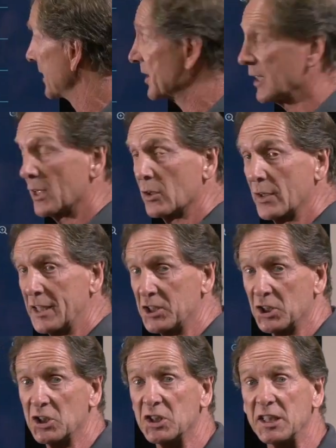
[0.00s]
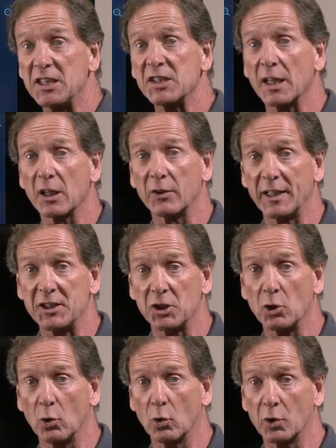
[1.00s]
acceleration,
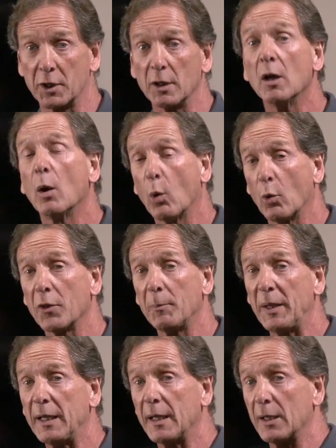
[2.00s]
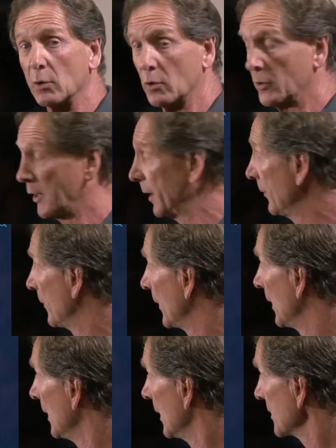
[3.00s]
deceleration order, or the peaking order.
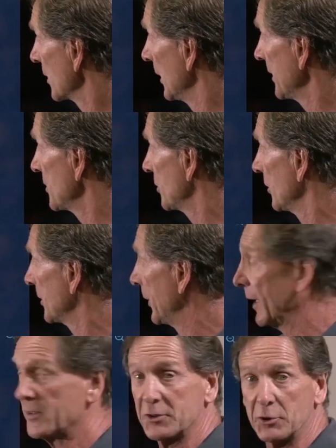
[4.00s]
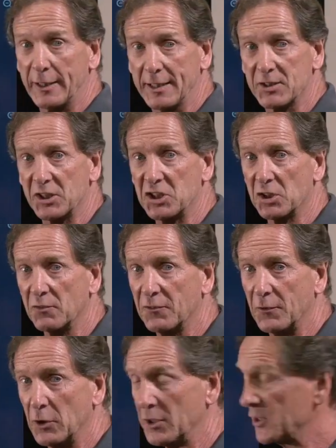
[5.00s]
So let's talk about the transition
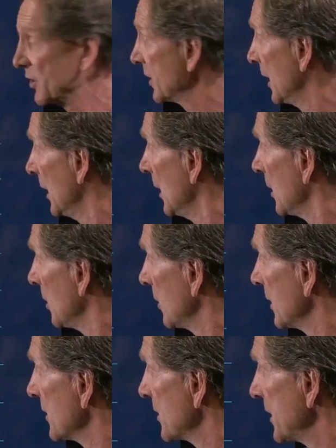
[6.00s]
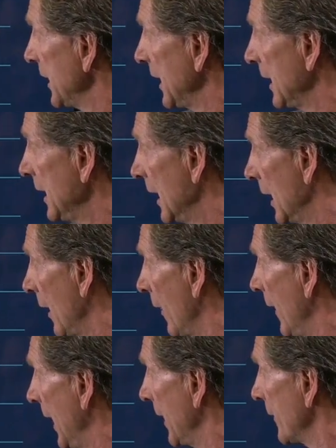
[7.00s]
first. You can see
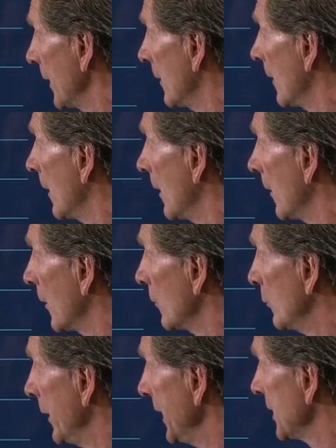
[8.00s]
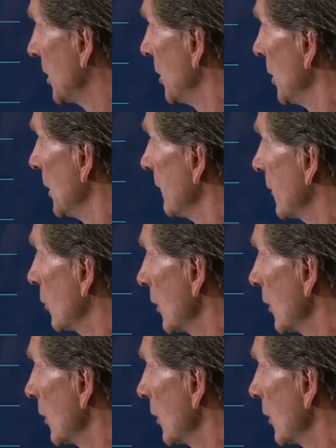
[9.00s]
that the red curve